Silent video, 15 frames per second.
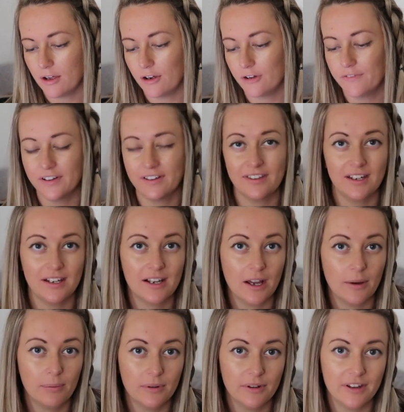obviously a
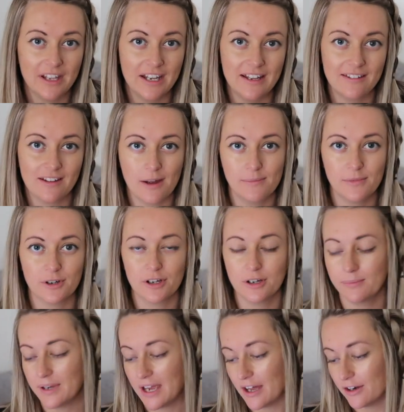couple of these I'm not
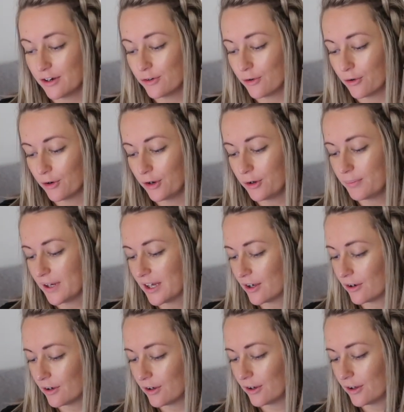going to be able to know
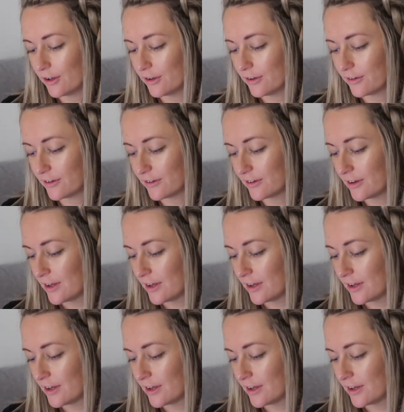because